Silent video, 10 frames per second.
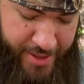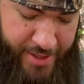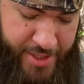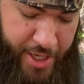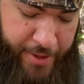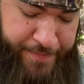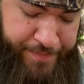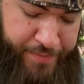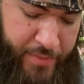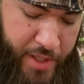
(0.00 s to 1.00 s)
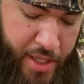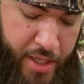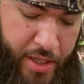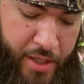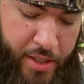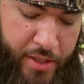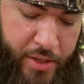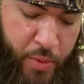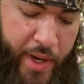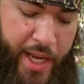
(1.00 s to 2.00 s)
So,
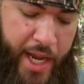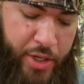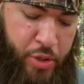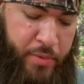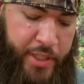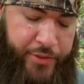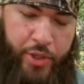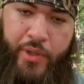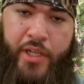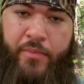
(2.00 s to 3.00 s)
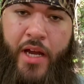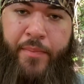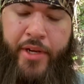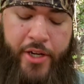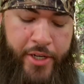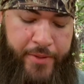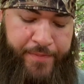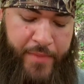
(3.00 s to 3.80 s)
the way I normally do it in my beard,